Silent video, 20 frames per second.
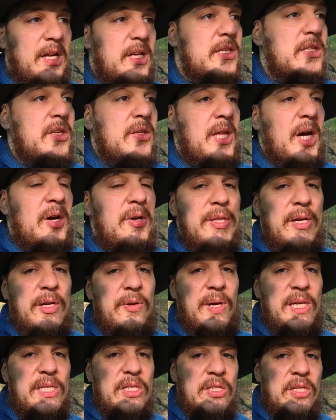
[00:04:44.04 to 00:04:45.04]
So now the
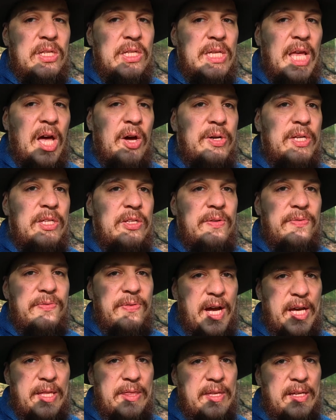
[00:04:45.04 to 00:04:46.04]
question is, how did you
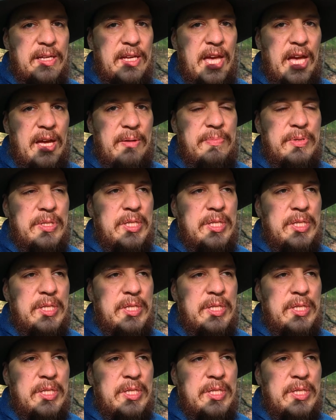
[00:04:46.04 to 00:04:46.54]
find the gap?